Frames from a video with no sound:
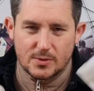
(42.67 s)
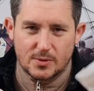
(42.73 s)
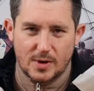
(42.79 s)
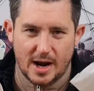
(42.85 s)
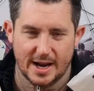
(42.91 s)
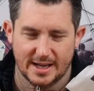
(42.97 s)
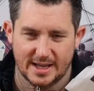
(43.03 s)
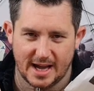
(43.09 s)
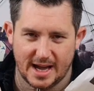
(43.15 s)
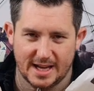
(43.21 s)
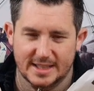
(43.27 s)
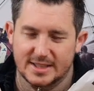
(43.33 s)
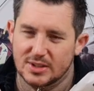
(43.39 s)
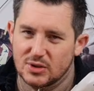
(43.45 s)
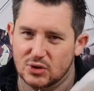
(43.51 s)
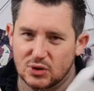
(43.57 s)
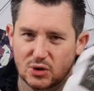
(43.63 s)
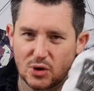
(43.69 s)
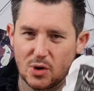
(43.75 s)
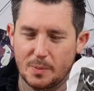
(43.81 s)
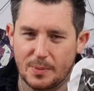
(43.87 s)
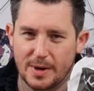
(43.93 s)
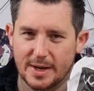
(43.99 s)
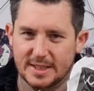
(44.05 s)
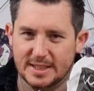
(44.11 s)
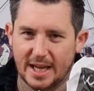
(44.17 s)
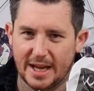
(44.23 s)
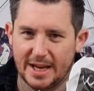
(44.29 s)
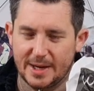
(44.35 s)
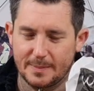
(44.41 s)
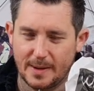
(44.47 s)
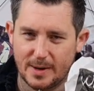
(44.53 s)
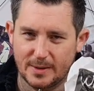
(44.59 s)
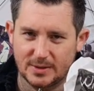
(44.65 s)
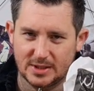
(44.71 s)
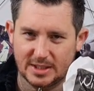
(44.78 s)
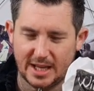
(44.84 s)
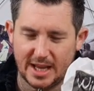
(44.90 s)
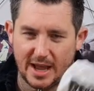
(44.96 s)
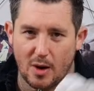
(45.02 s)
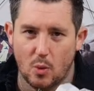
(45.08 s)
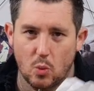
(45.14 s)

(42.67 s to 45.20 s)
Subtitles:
Right, guys, super excited about today.